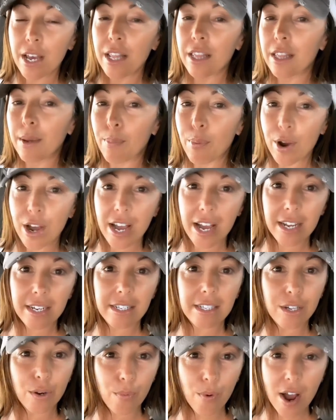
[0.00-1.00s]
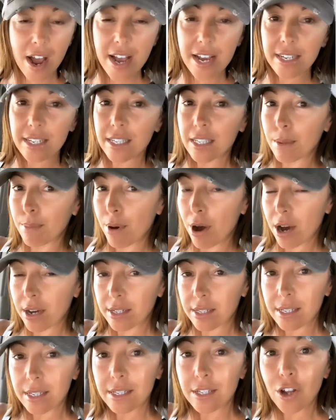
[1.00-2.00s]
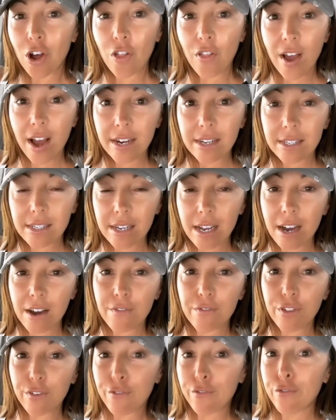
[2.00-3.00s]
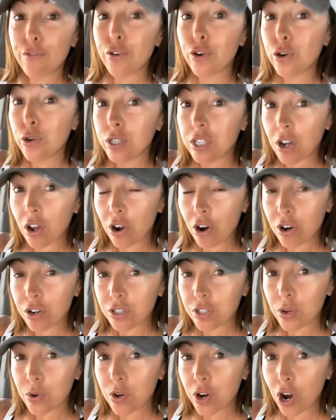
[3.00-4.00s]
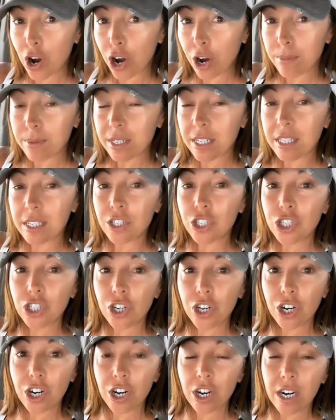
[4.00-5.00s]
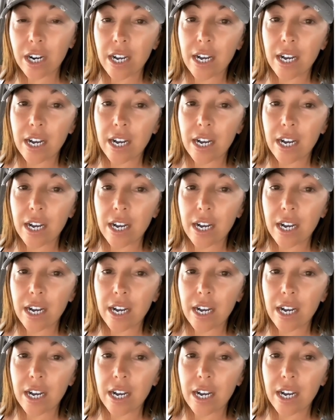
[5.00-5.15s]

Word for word: The breads, the rice, the pastas, all that stuff. The fruits are also carbs because the sugar.